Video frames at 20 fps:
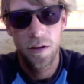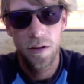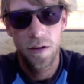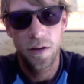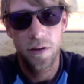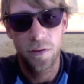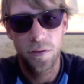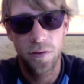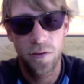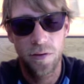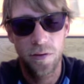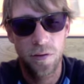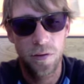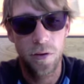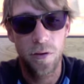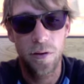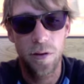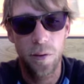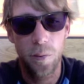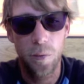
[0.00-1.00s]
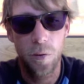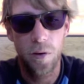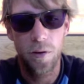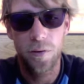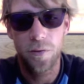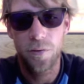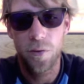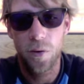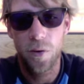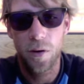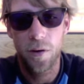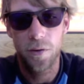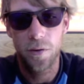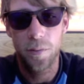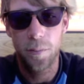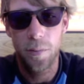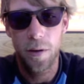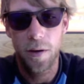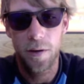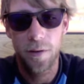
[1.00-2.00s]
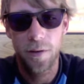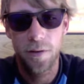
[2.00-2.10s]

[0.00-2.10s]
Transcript: is certainly worth $400.